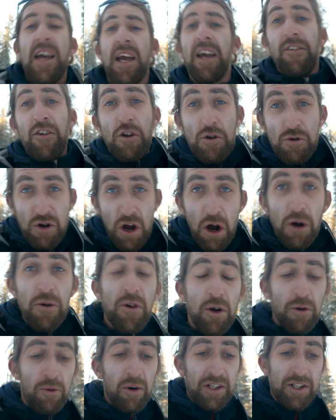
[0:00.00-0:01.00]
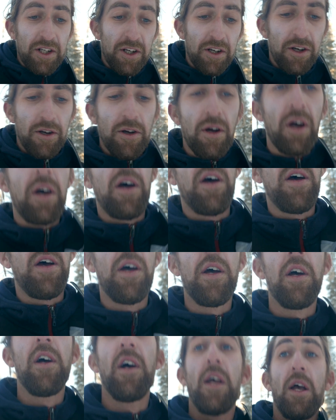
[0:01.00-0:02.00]
If you don't know what to do,
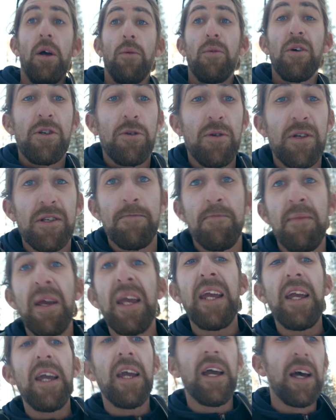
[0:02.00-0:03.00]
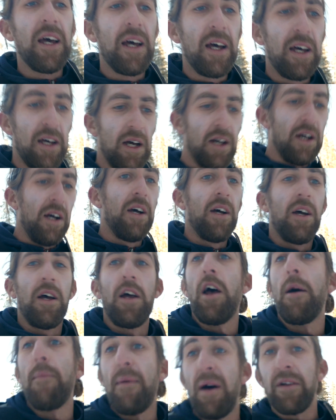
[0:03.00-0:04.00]
which was me
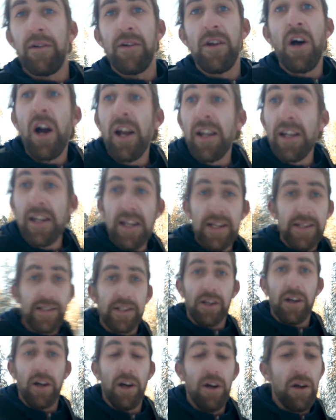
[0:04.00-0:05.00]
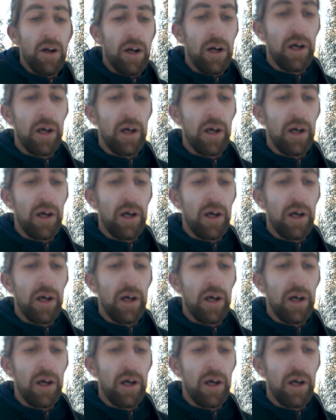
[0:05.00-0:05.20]
about 9 years ago,